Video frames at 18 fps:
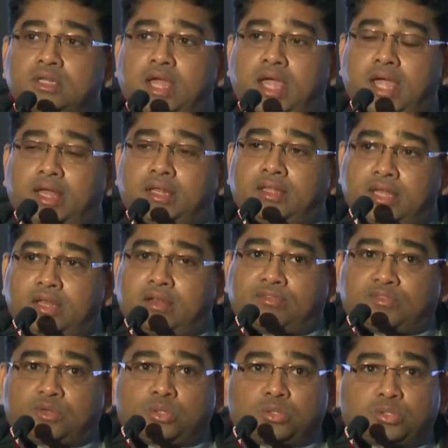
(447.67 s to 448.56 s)
and then
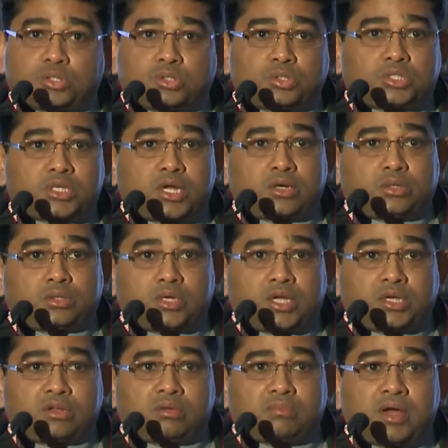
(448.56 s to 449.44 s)
of course you start to
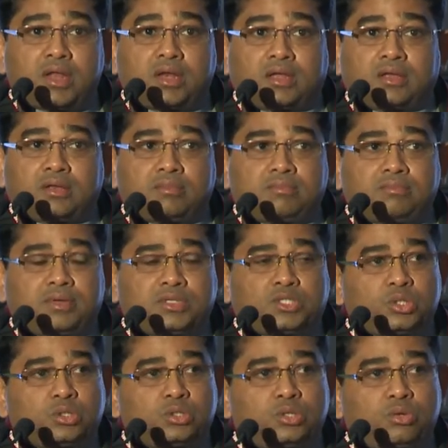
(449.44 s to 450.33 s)
get your money.
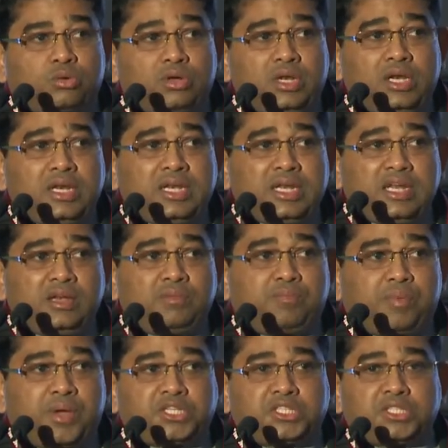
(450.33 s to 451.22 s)
But so you really
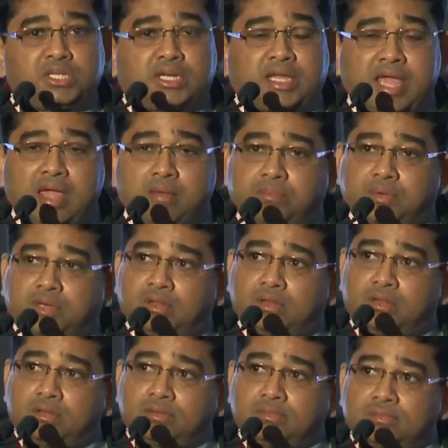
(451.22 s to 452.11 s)
need patient
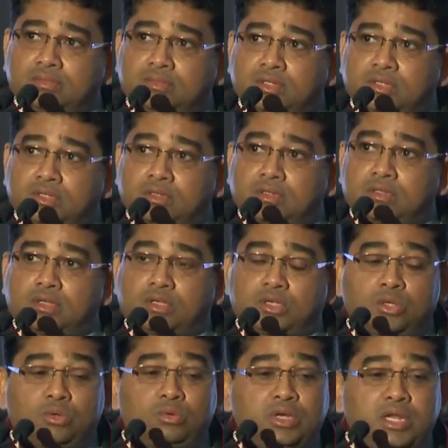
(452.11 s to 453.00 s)
capital.
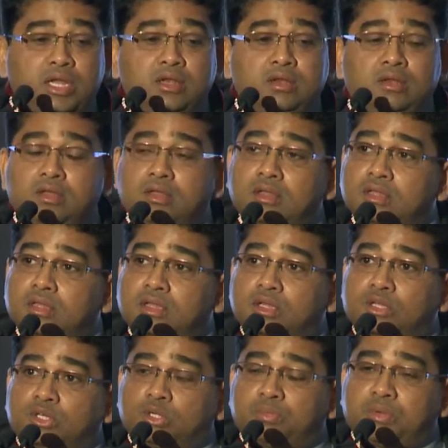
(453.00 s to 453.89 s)
You need
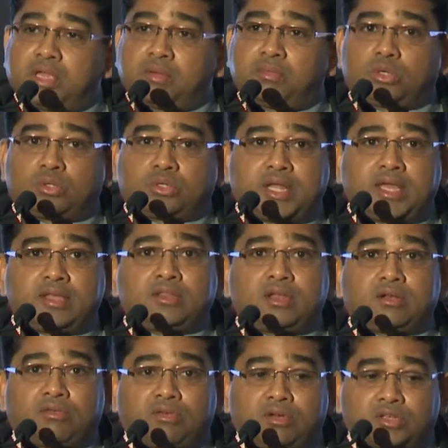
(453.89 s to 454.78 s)
to be able to take
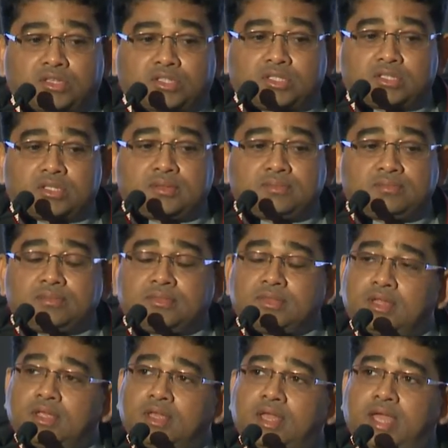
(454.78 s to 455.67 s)
that risk.
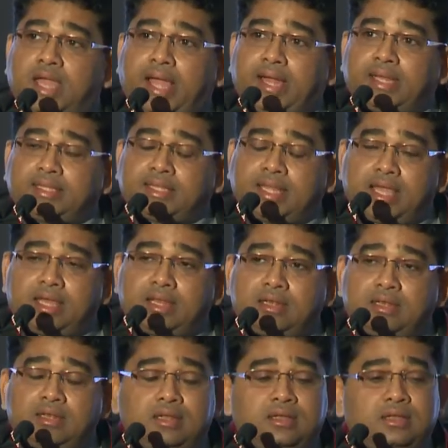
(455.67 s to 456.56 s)
And
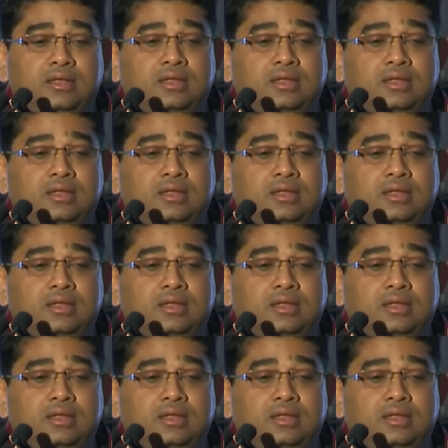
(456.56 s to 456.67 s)
then